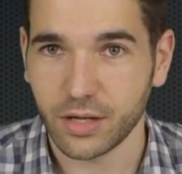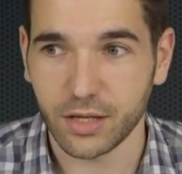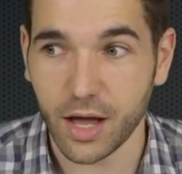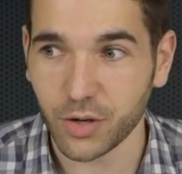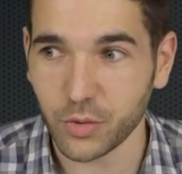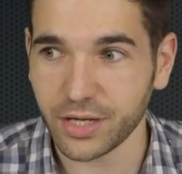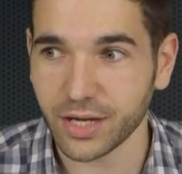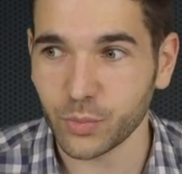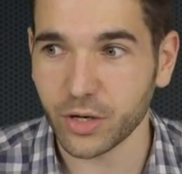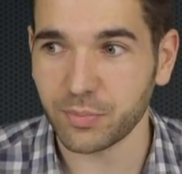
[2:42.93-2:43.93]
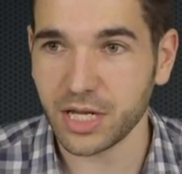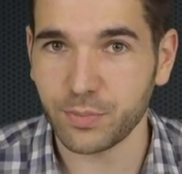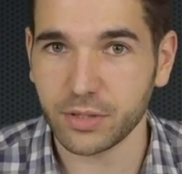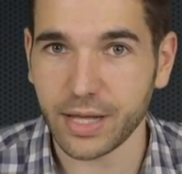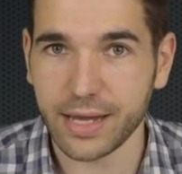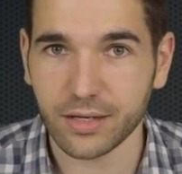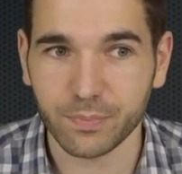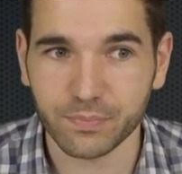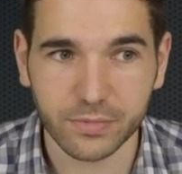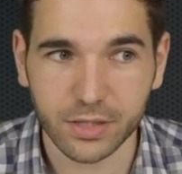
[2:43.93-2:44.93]
A long weekend where people end
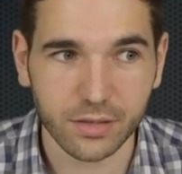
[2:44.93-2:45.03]
up